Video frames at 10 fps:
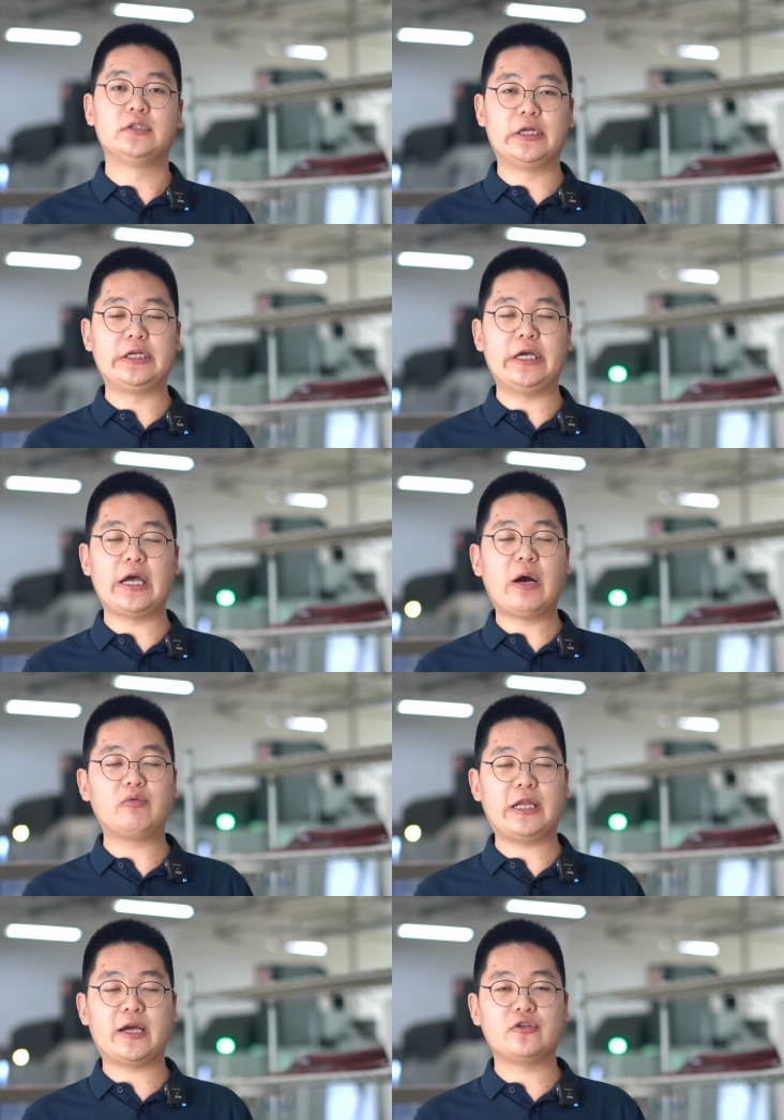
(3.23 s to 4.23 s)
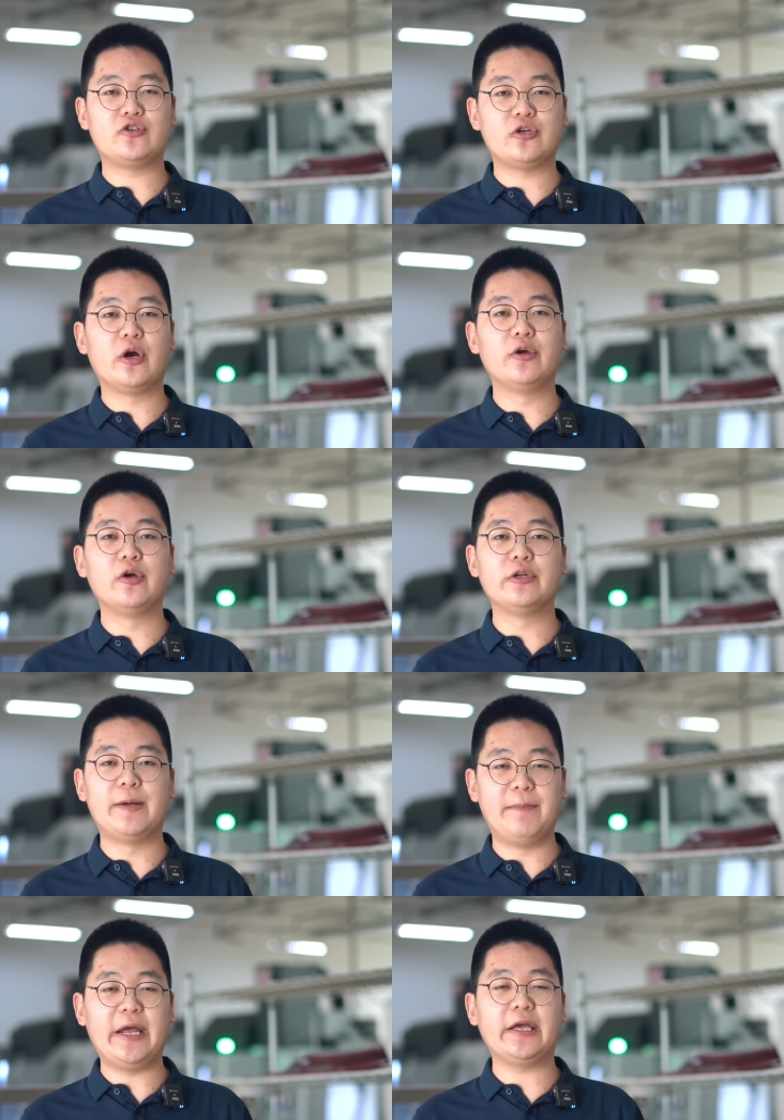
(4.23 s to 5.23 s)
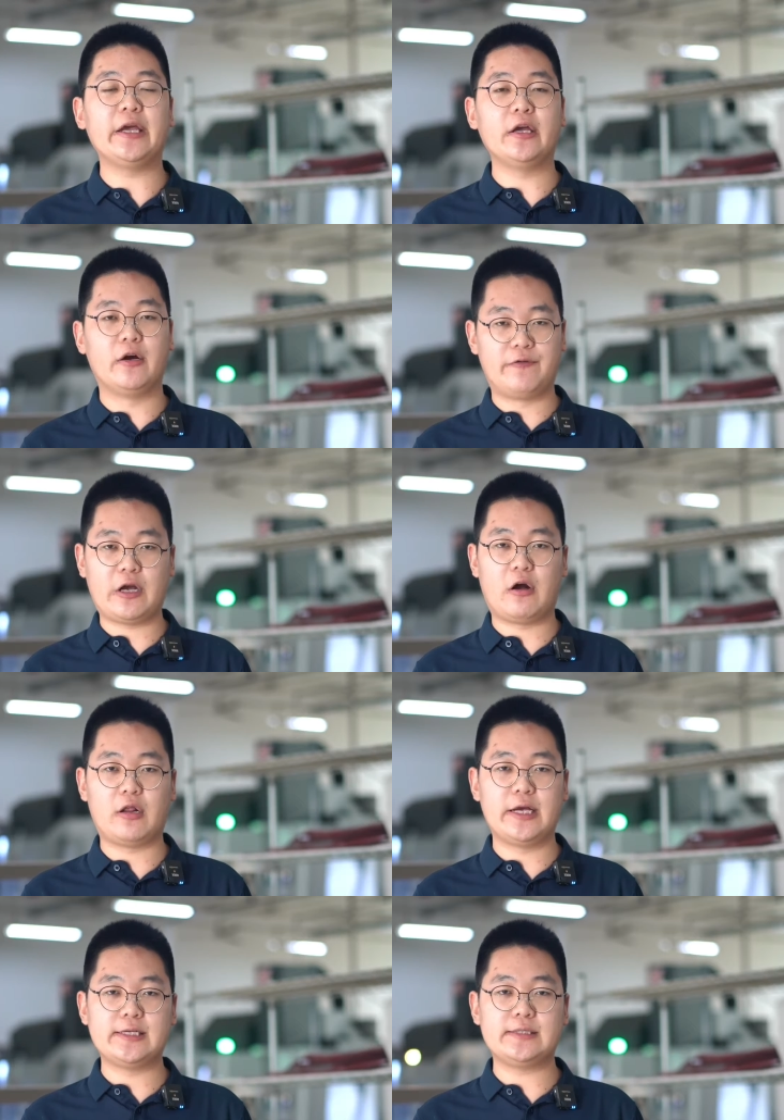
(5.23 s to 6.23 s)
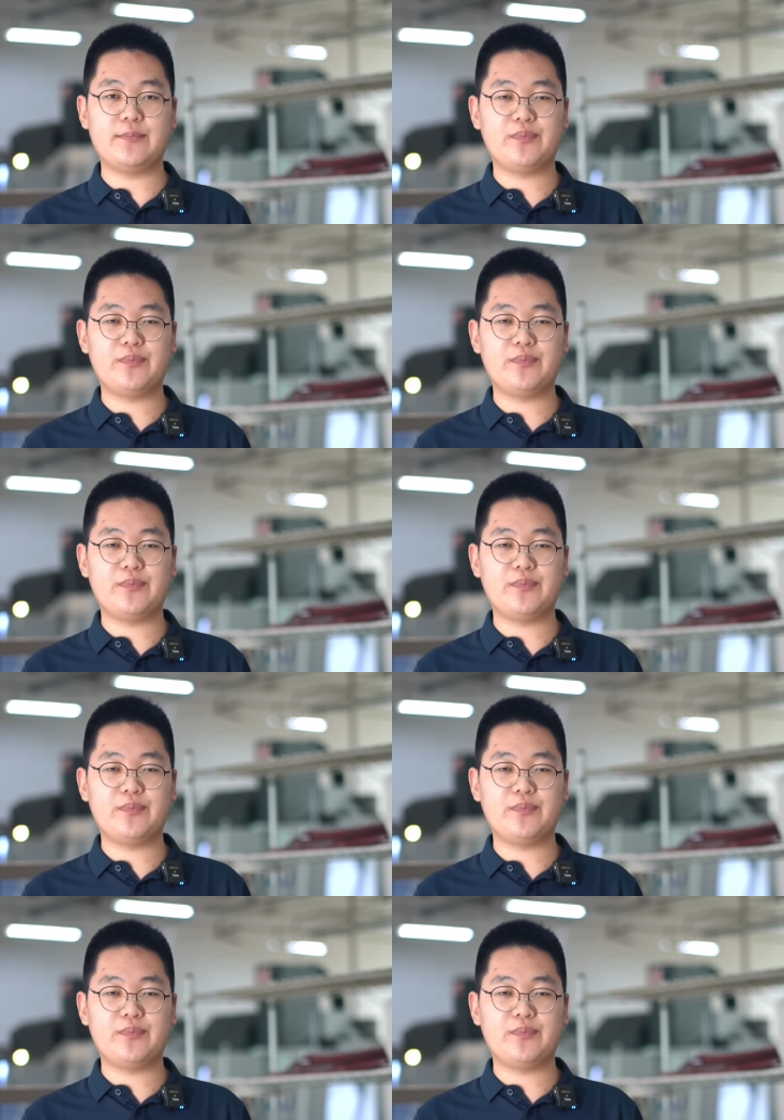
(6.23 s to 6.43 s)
Today I would like to show you the making of the columns.